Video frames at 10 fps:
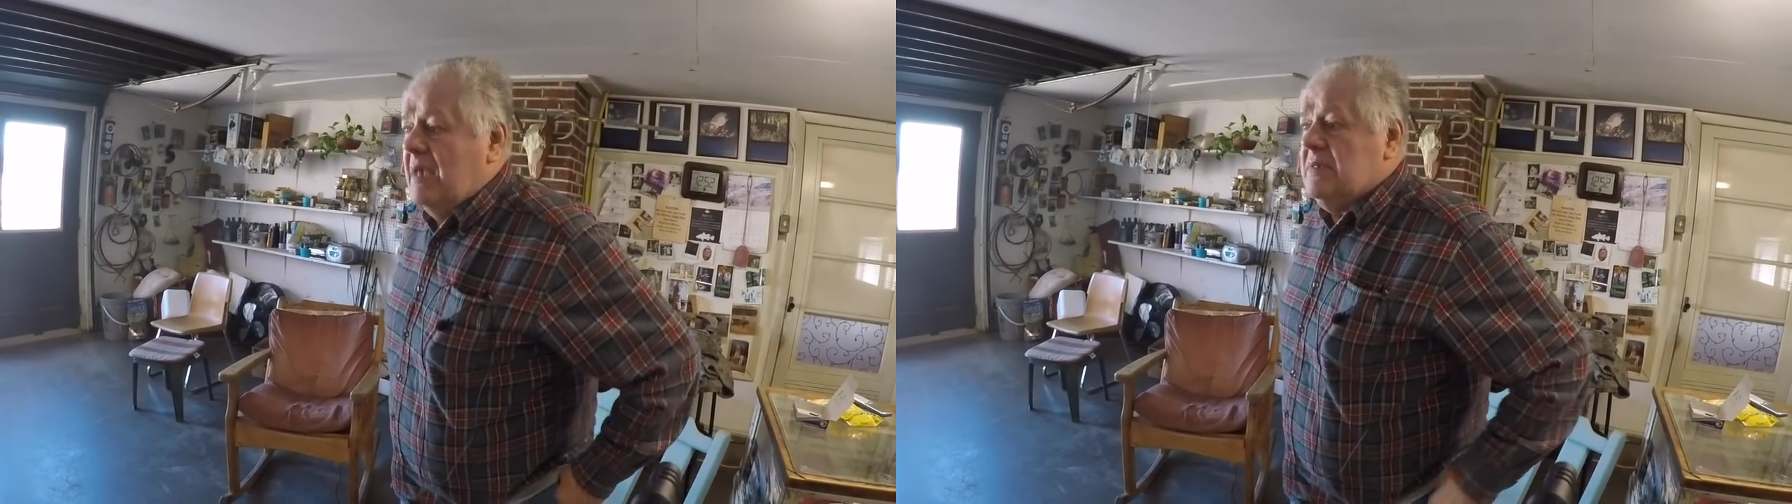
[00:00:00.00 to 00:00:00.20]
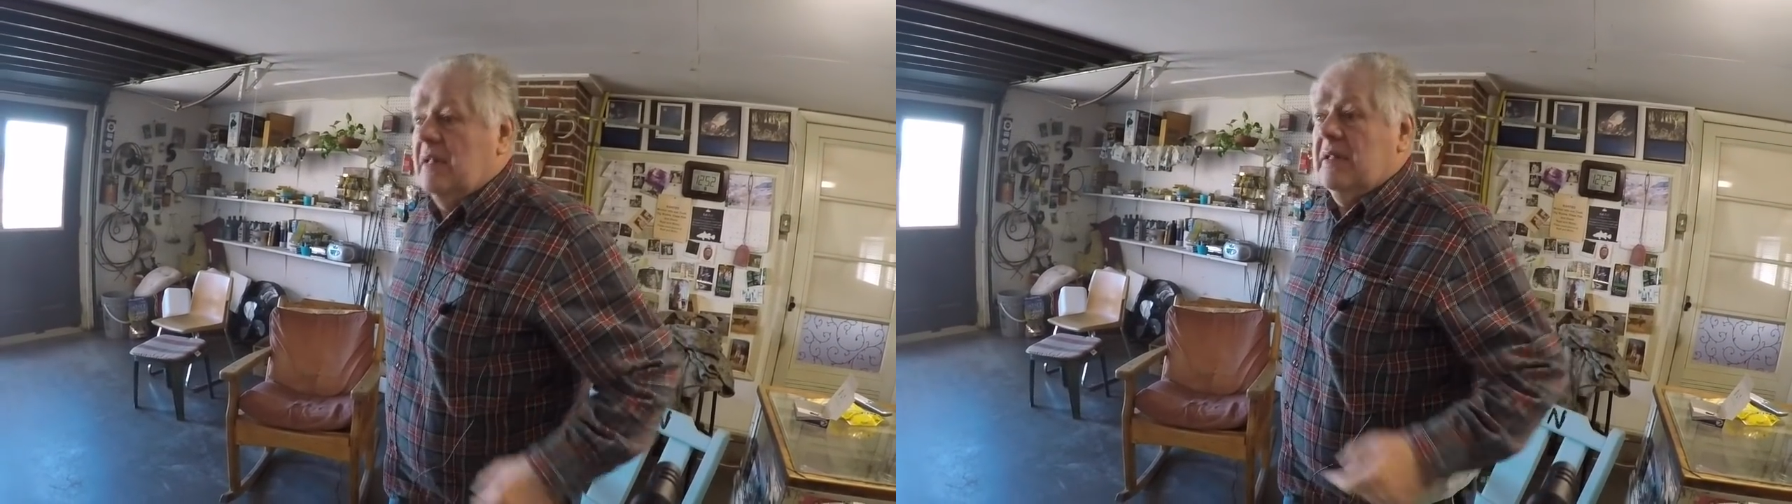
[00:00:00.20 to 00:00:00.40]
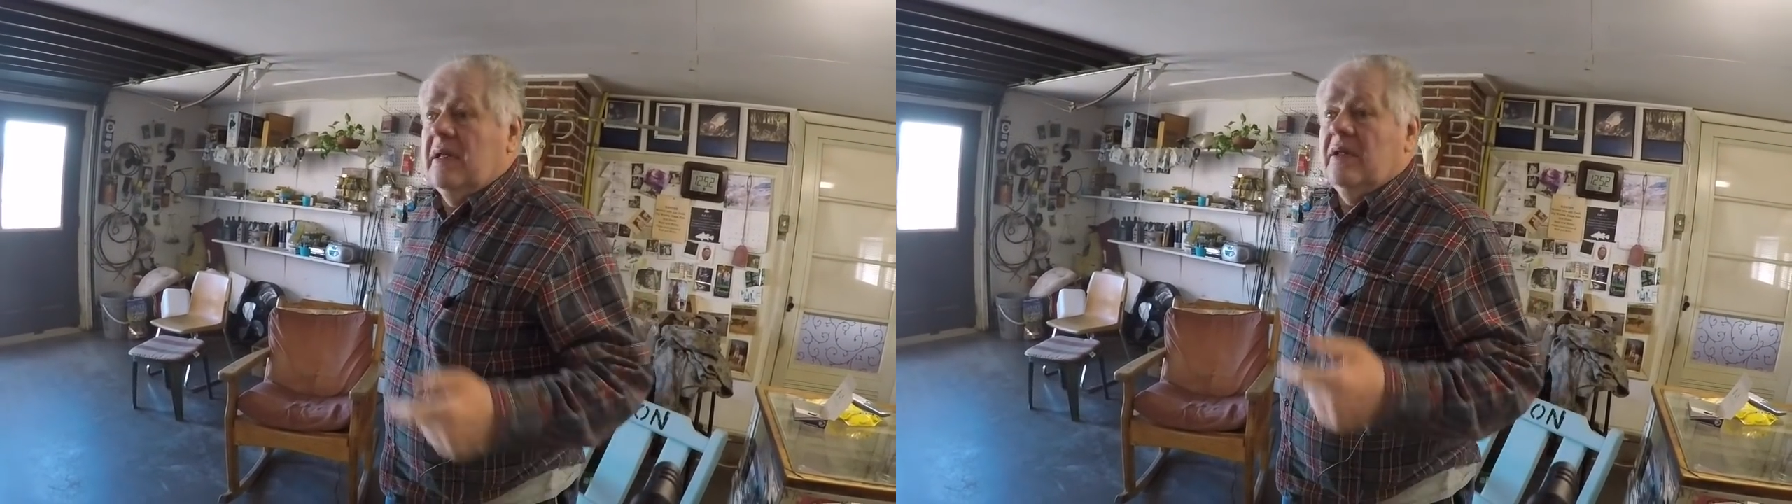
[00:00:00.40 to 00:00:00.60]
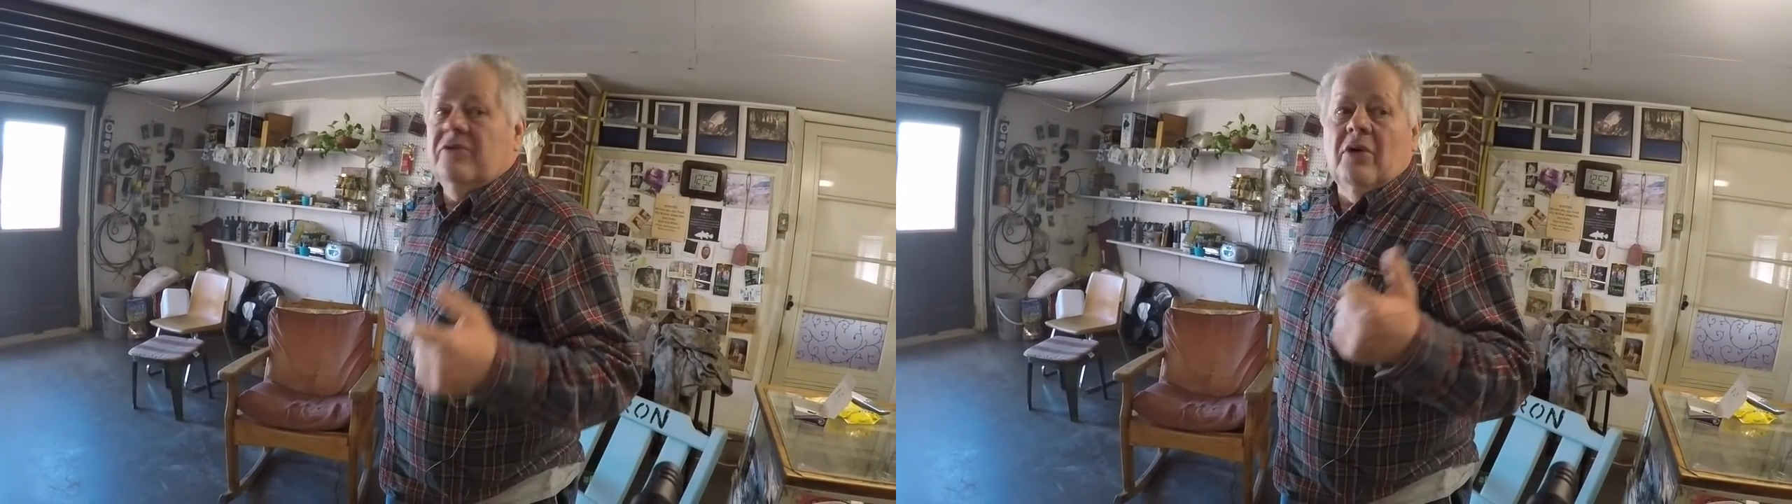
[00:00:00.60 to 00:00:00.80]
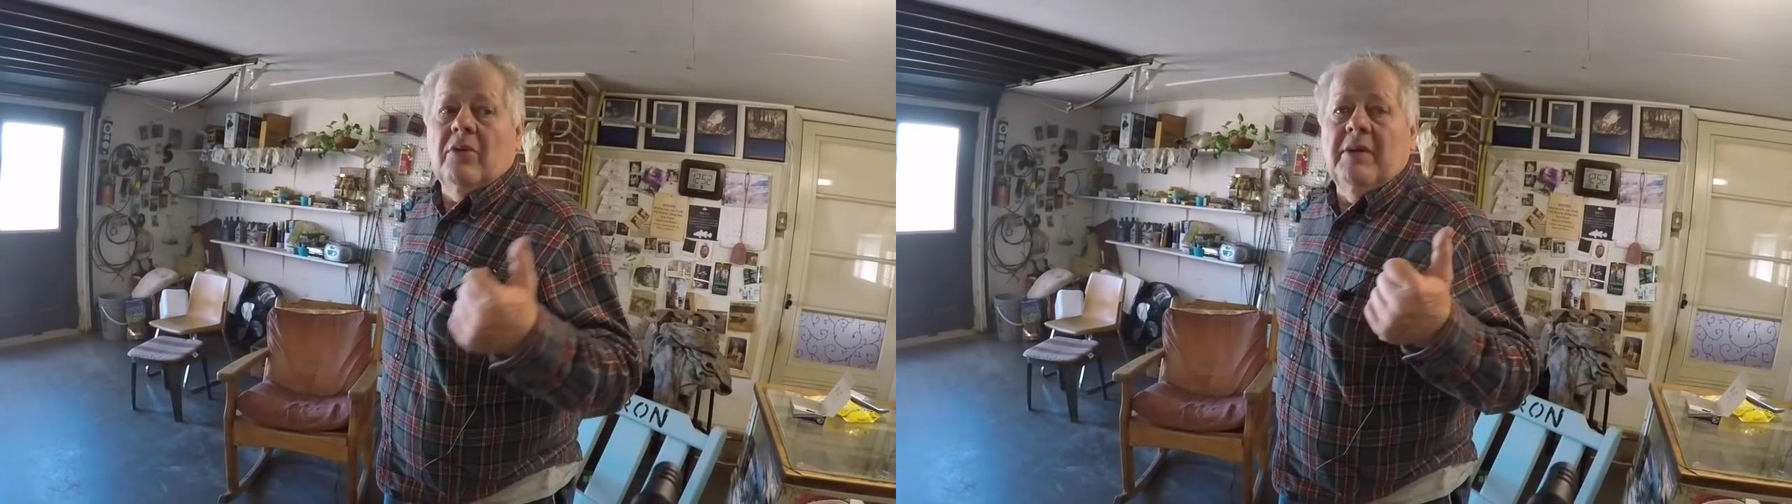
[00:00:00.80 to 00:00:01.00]
I think it's
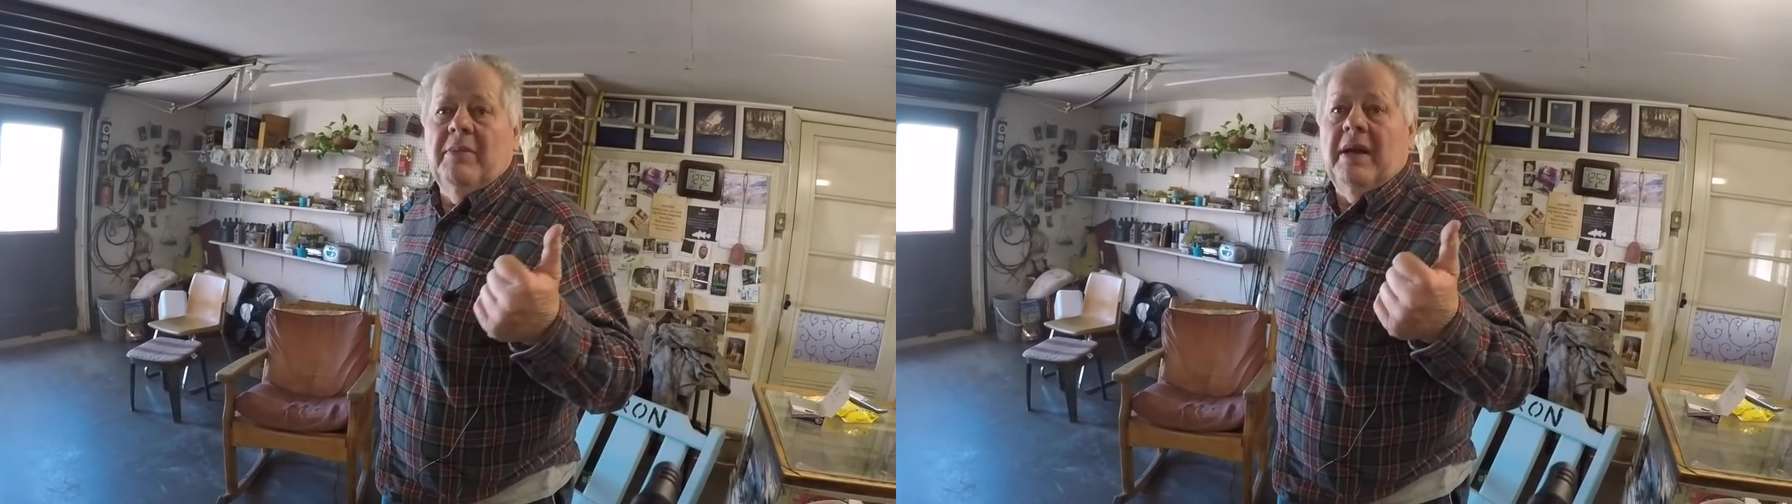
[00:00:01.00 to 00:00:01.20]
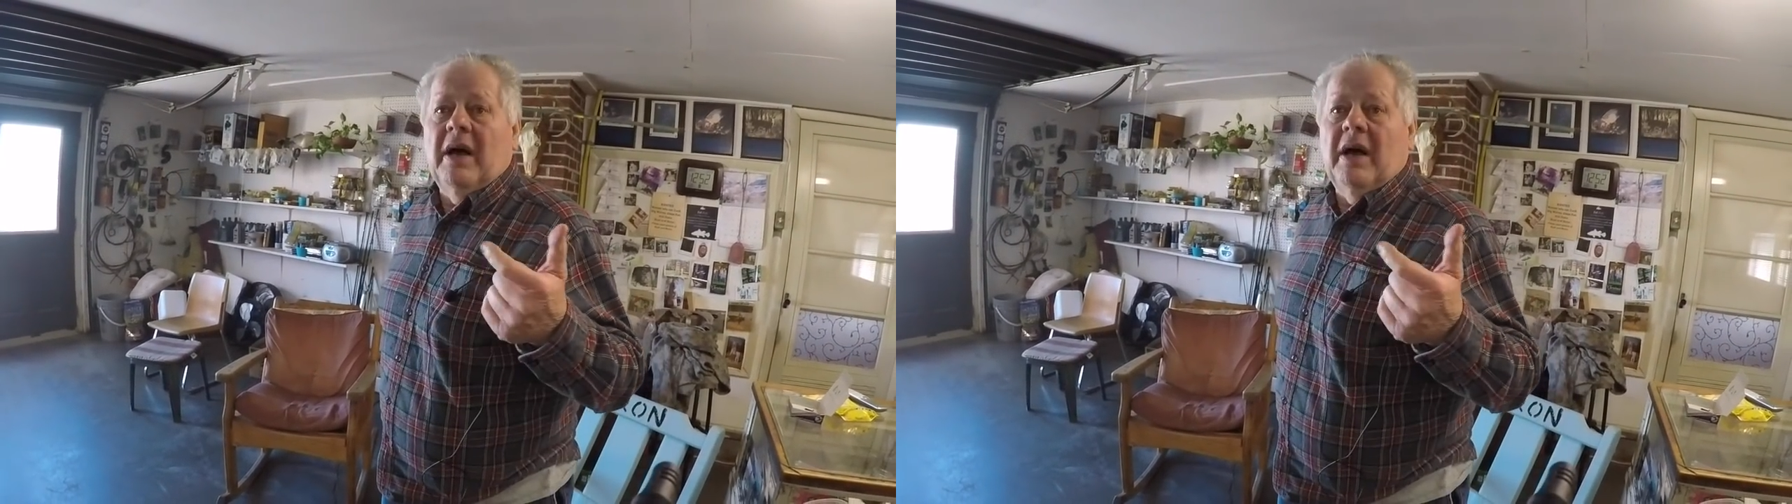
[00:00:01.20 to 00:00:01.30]
already made